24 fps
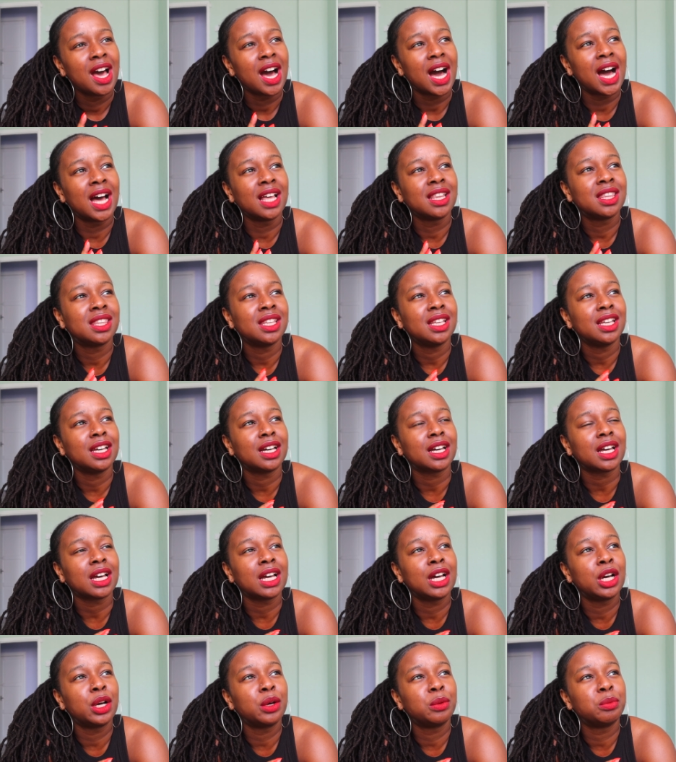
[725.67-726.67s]
I think
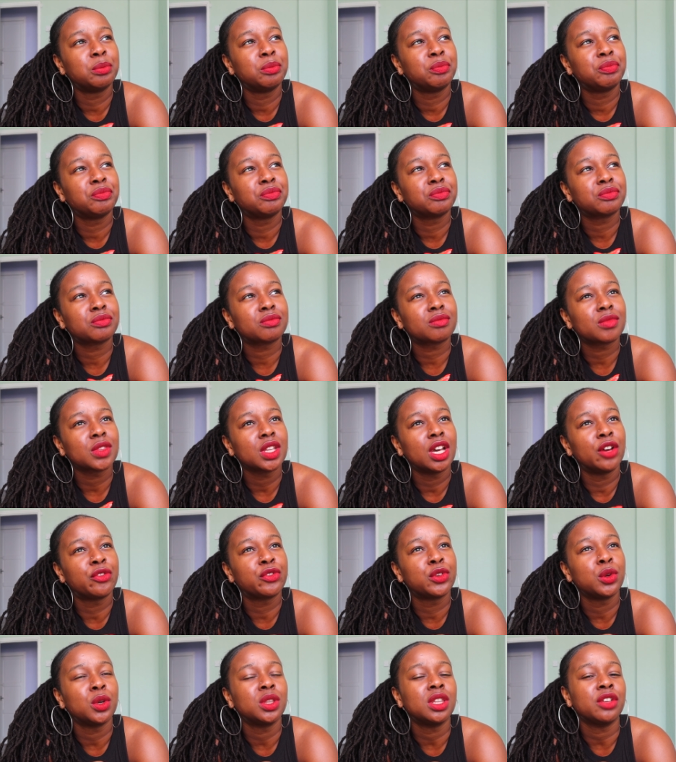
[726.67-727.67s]
um, a
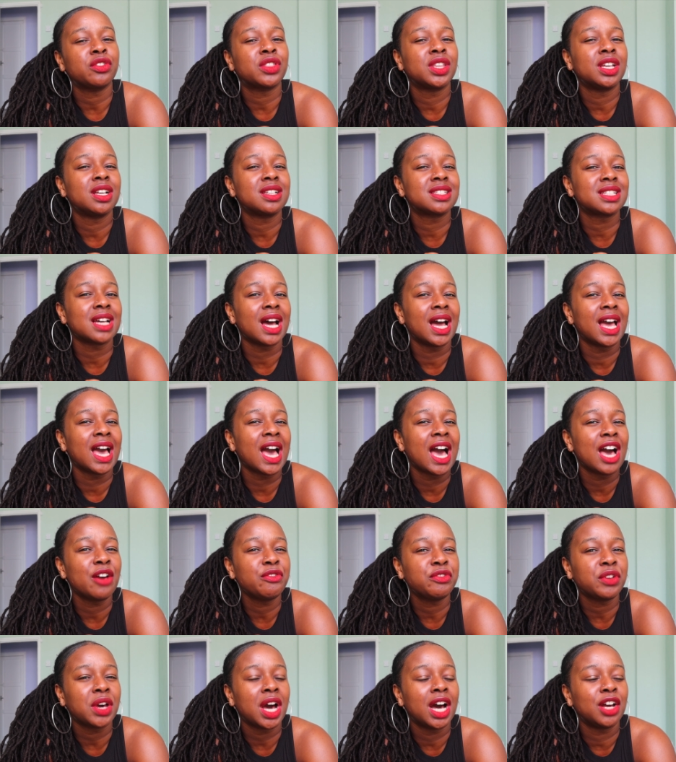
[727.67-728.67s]
few of the things that I
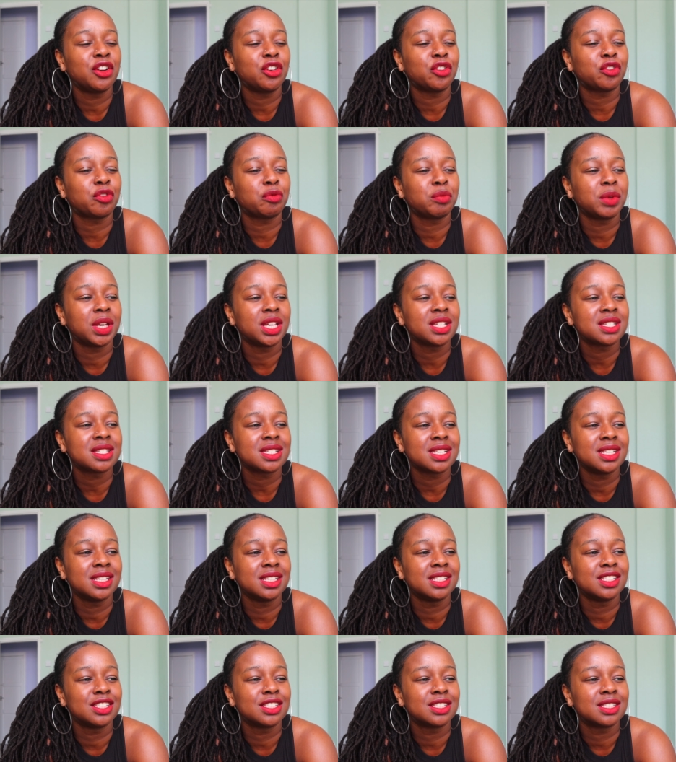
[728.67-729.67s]
have kind of missed
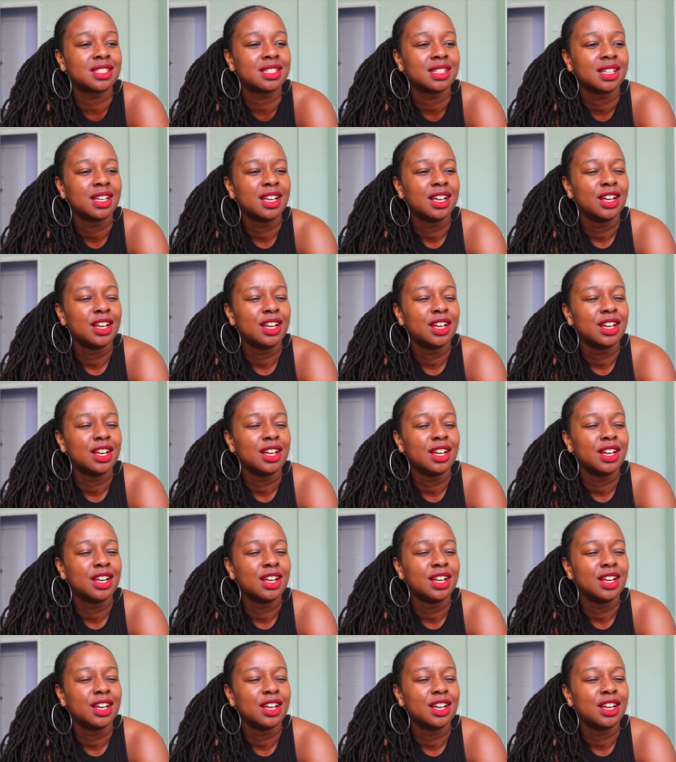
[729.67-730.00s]
is,